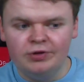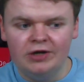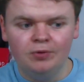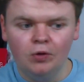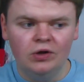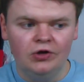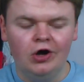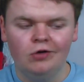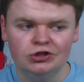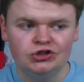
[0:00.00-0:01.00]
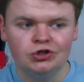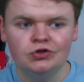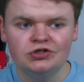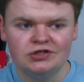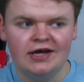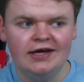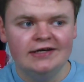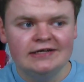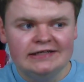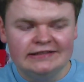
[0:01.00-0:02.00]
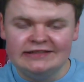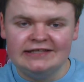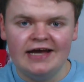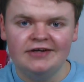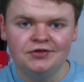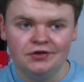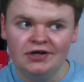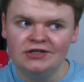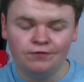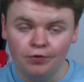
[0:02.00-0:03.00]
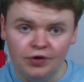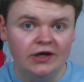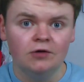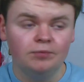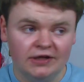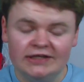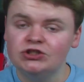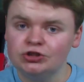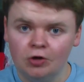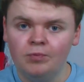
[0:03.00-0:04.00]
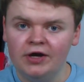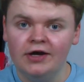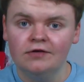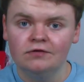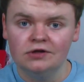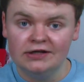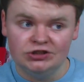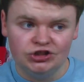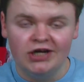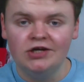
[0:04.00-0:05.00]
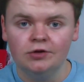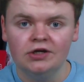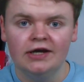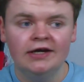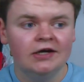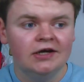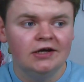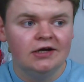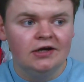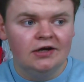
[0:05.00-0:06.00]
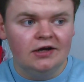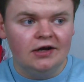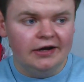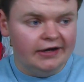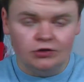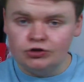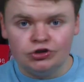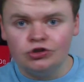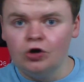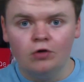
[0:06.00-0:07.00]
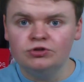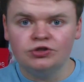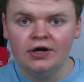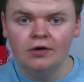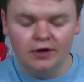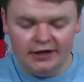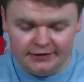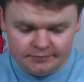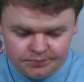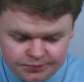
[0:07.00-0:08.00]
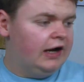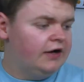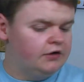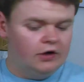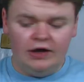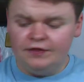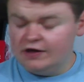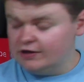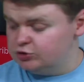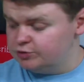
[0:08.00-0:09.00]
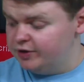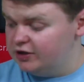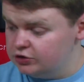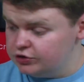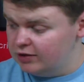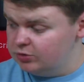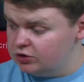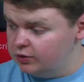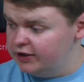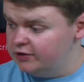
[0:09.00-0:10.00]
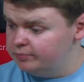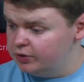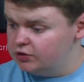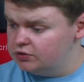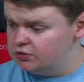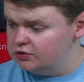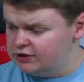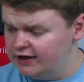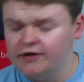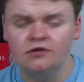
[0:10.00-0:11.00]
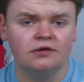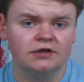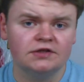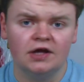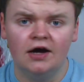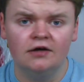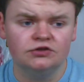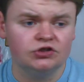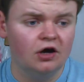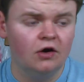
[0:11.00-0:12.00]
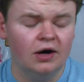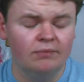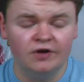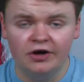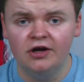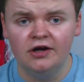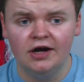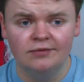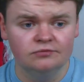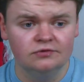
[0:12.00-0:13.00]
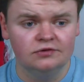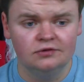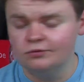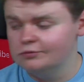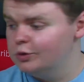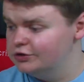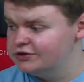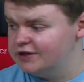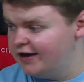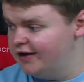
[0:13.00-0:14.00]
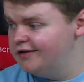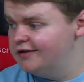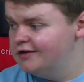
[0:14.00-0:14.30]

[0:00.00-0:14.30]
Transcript: people will know. As soon as they said that it's for real, please stop it, like, genuinely, it'll just stop straight away. I don't know, I think I'm just being a drama queen, but yeah, there's that. So I'm once again,